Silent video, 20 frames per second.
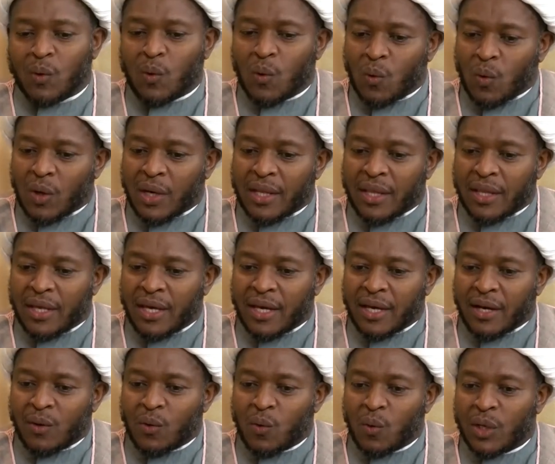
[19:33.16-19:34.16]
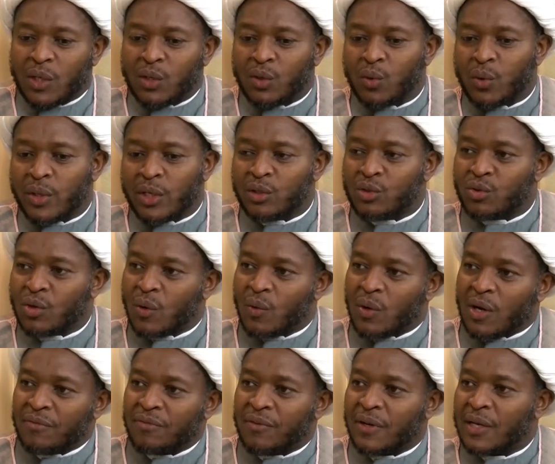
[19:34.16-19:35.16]
who are there who are doing
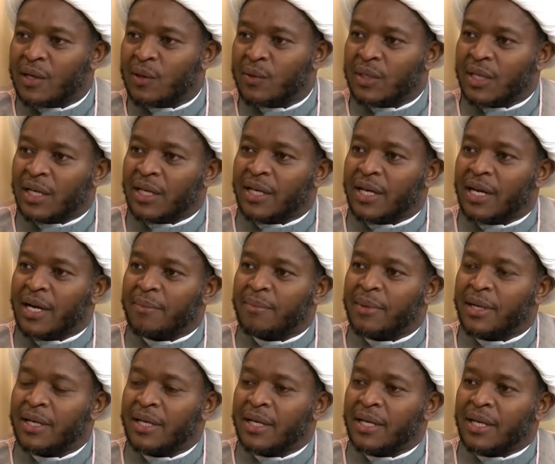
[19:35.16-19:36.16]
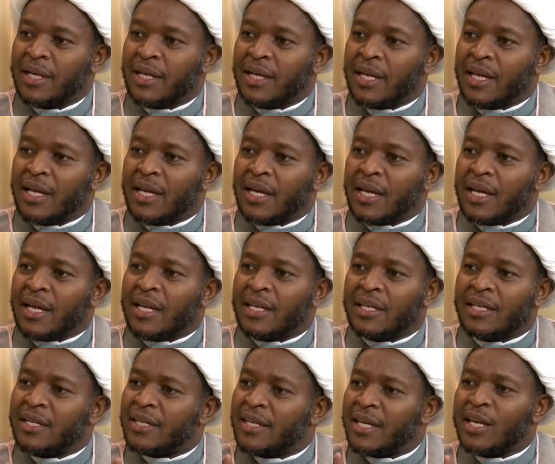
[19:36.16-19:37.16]
tawaf around Al-Kaaba,
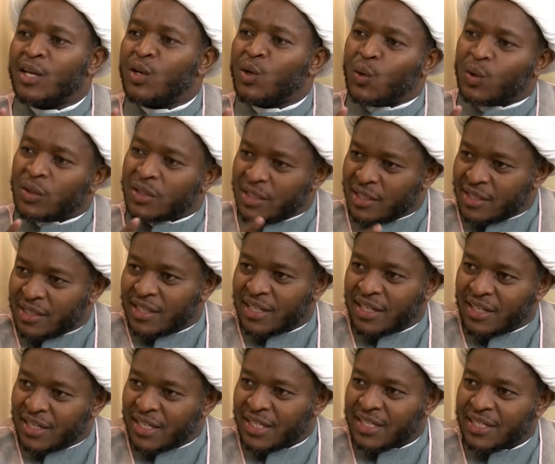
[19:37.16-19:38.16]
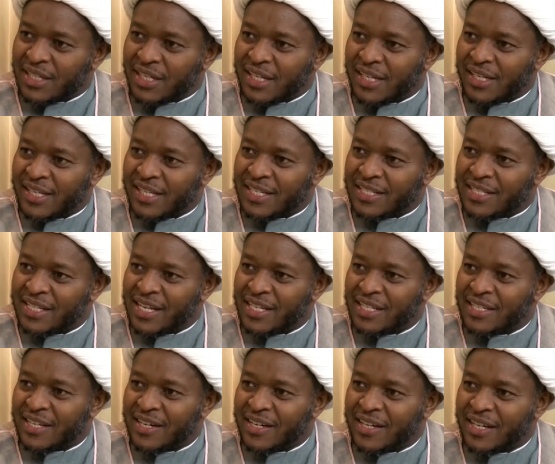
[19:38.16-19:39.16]
did they notice that this lady is
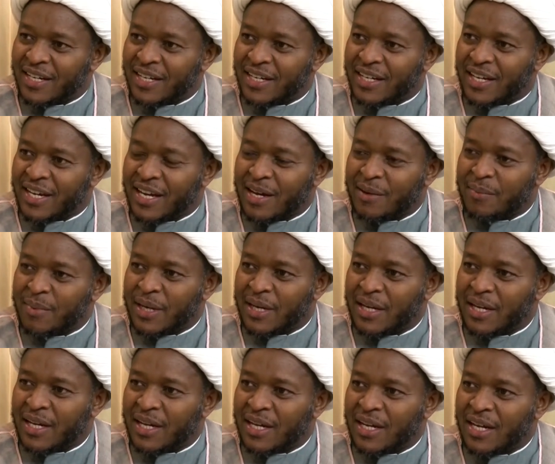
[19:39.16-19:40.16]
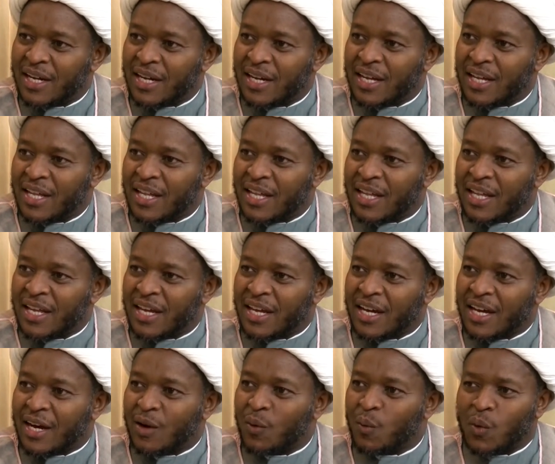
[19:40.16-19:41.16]
entering Al-Kaaba?
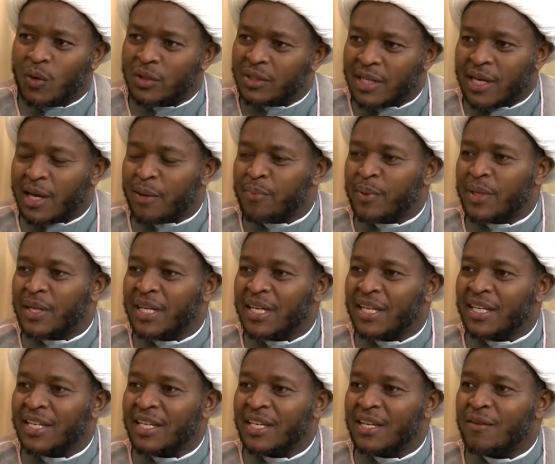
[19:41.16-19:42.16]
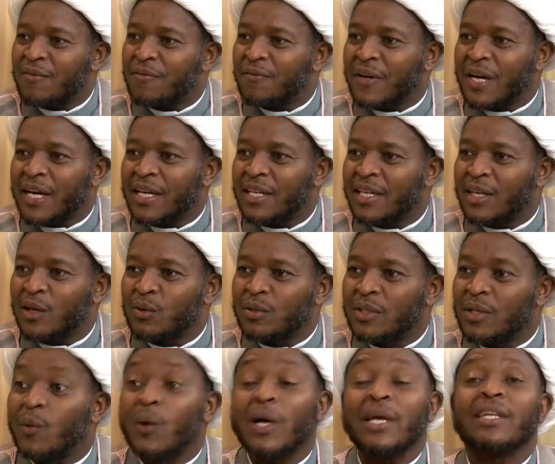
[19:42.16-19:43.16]
What happened? They didn't find out.
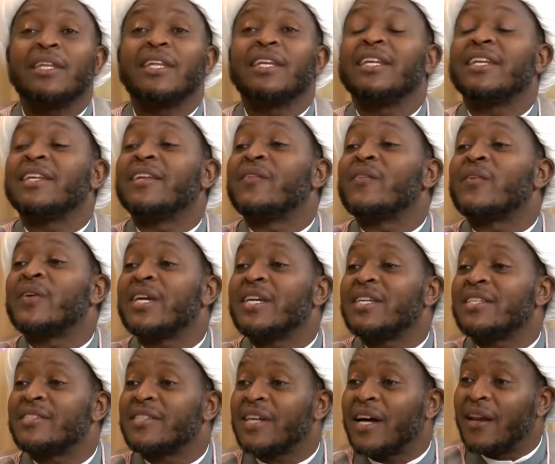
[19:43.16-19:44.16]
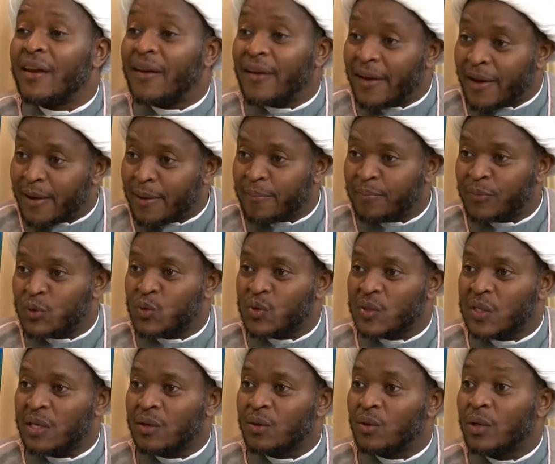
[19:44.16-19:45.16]
Why they didn't raise alarm to
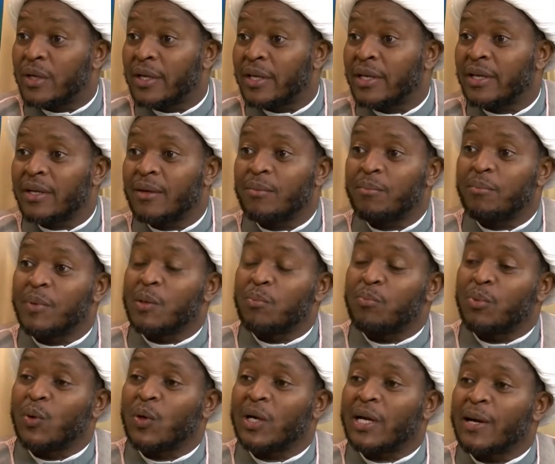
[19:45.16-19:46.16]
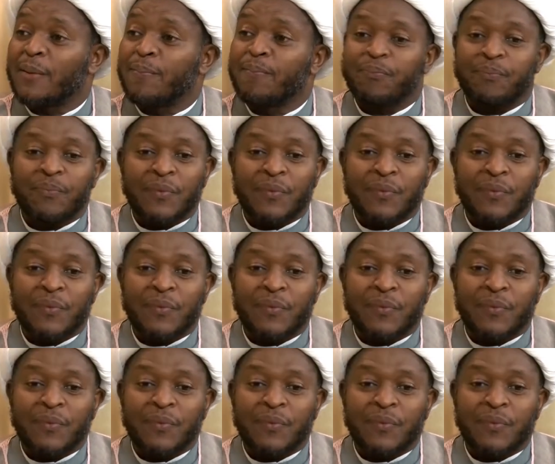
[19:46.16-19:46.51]
say, "Hey, people, come.